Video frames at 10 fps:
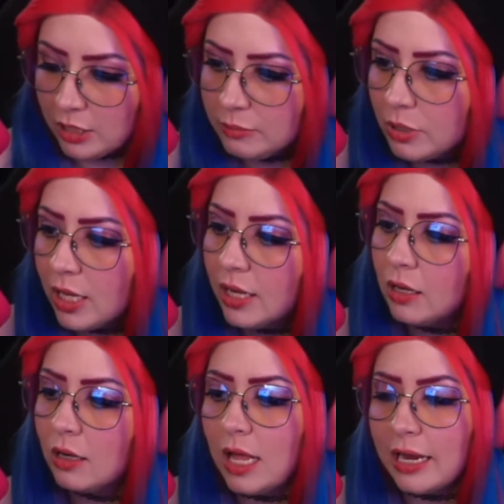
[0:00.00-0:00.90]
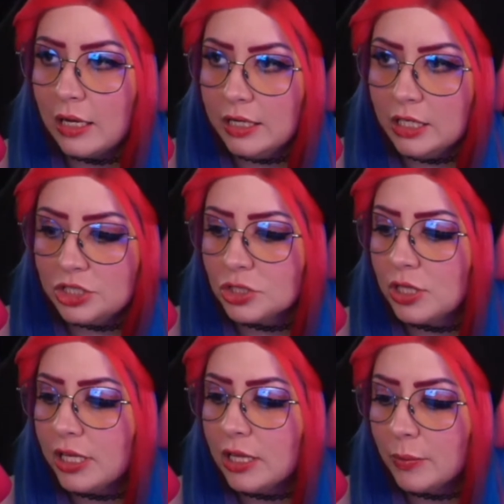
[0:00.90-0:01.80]
But like
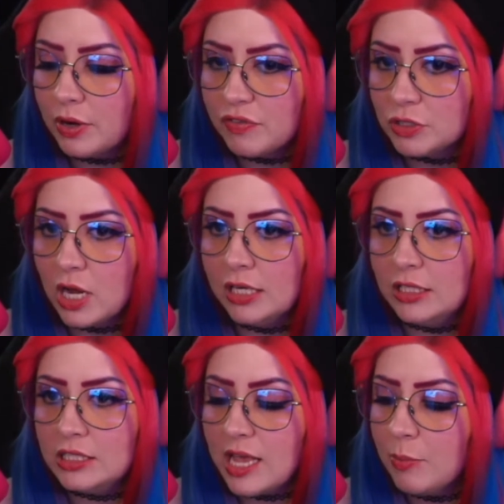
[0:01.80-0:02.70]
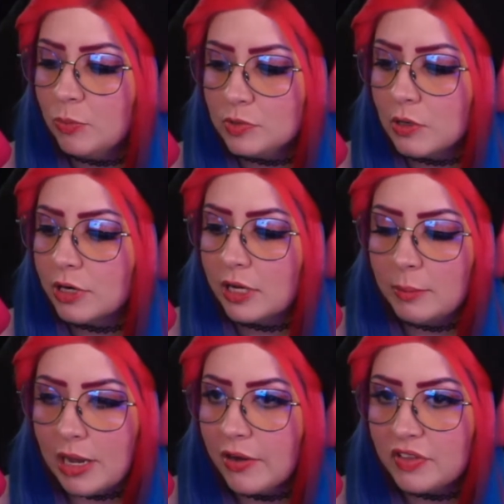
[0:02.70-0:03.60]
initially, like when I first got into this game and was learning
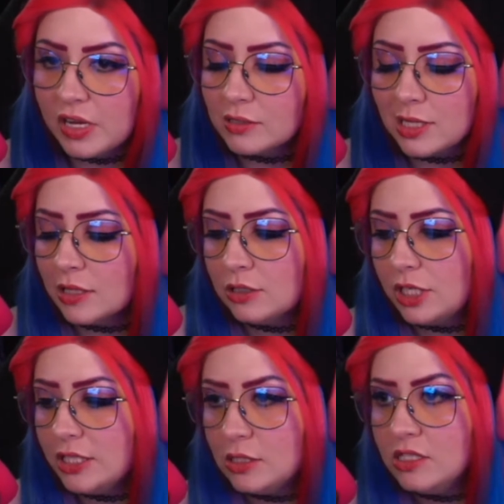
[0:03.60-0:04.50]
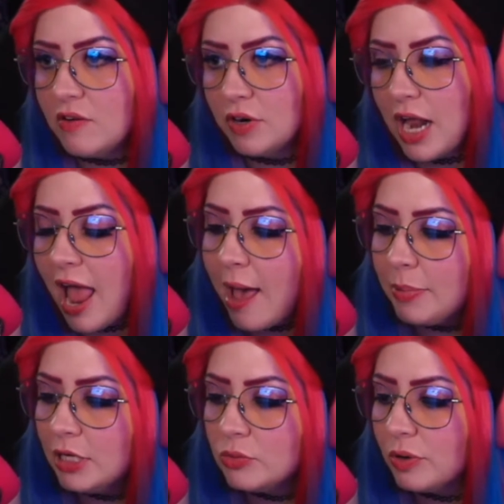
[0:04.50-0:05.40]
about everything, I was like, Jason's never gonna happen
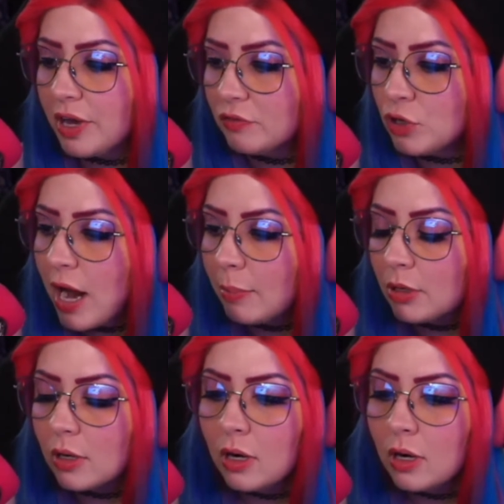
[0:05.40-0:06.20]
because we already have Trapper.